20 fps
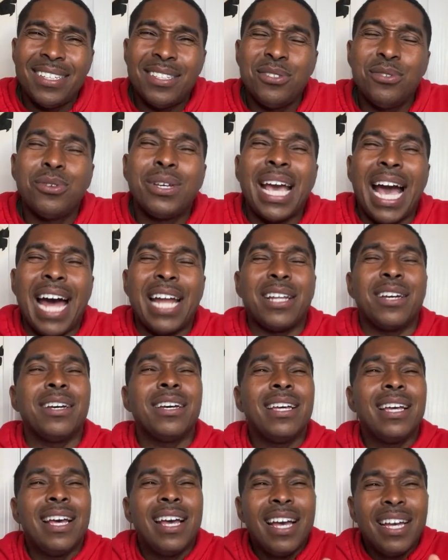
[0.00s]
You kind
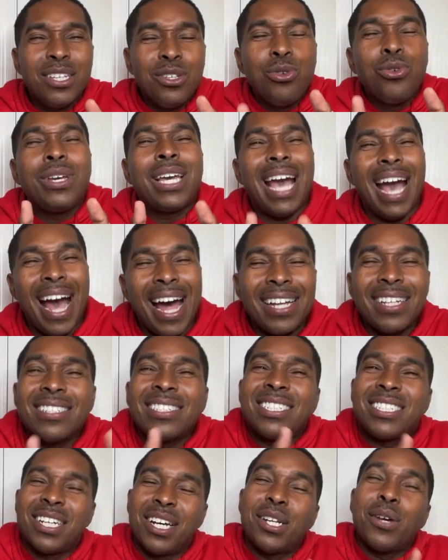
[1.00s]
of
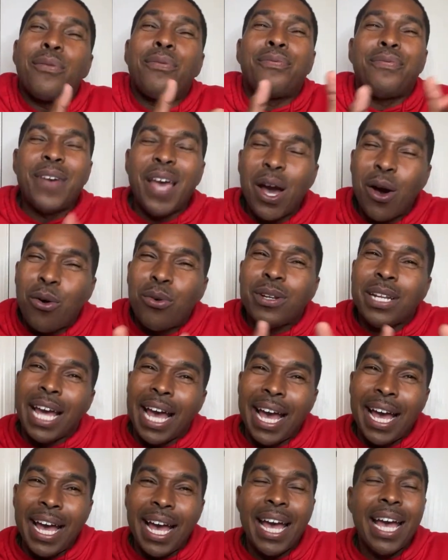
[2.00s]
should have felt
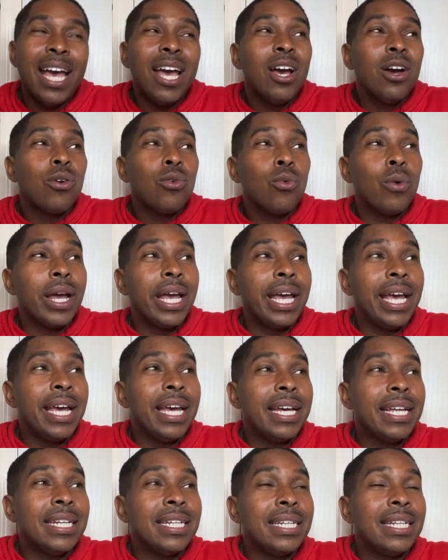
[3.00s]
that
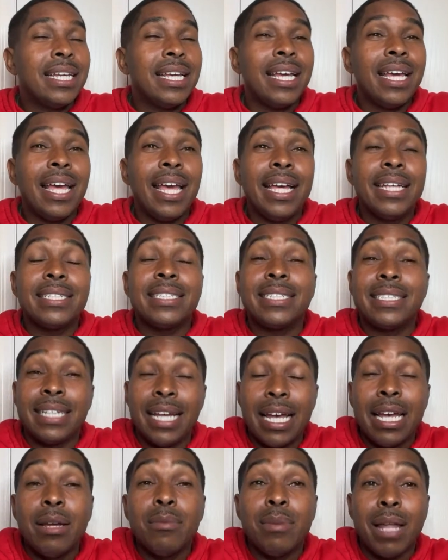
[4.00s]
when it
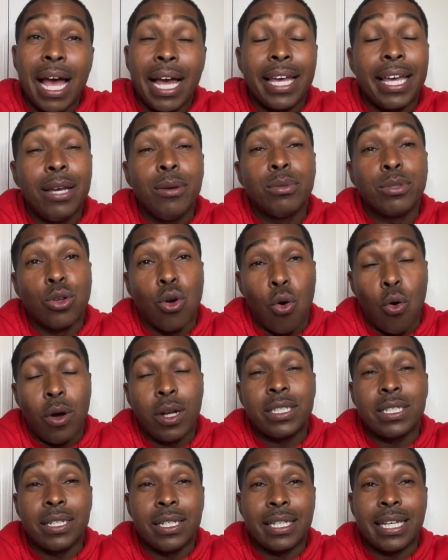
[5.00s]
seemed like he was
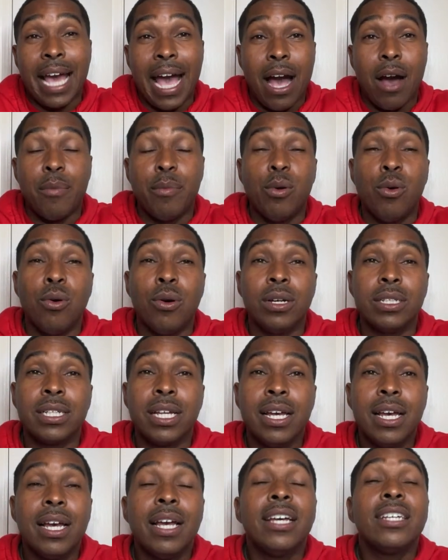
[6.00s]
going to the Cowboys.
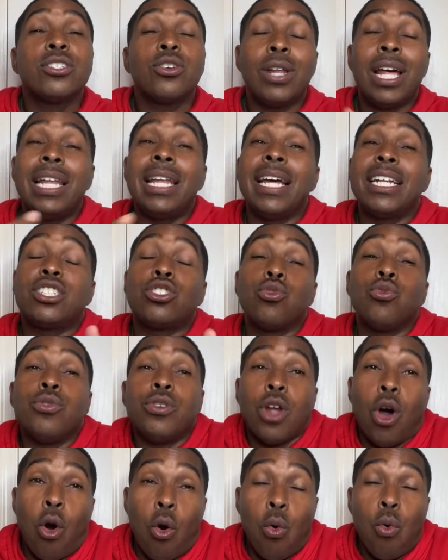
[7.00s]
So that let you
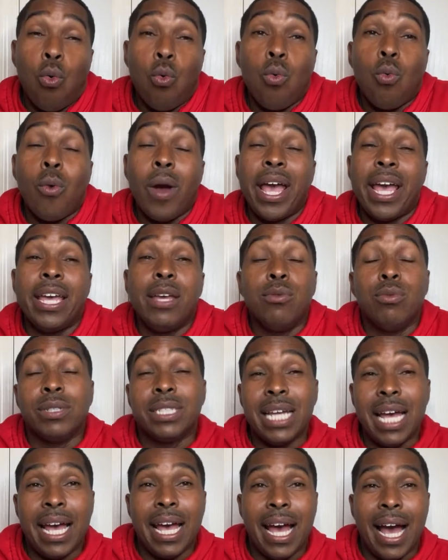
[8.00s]
know where he was
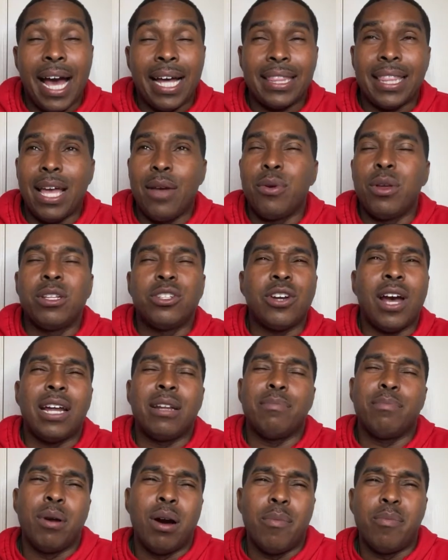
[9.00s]
at. I think we tried to
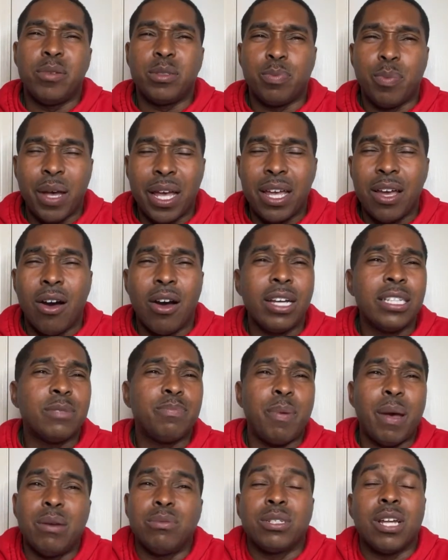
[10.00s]
bump his pay, or his
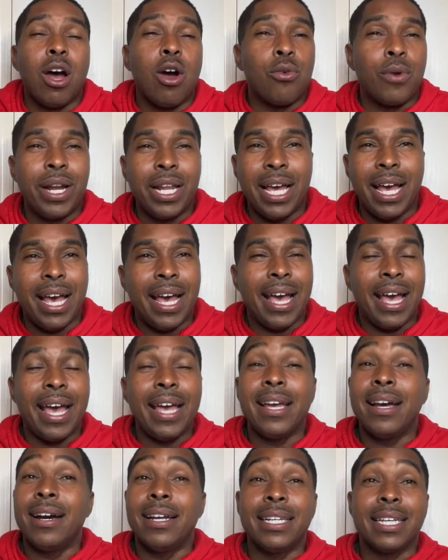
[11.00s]
pay was already at
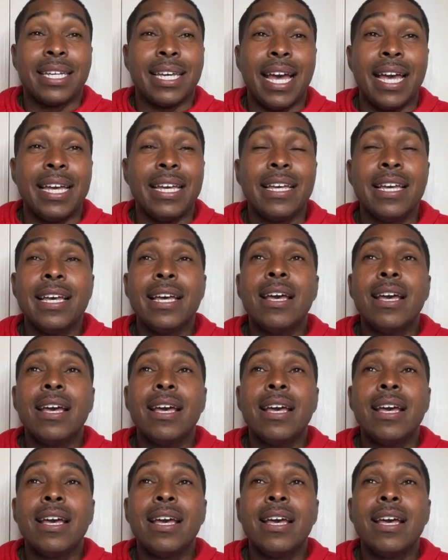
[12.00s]
$800K.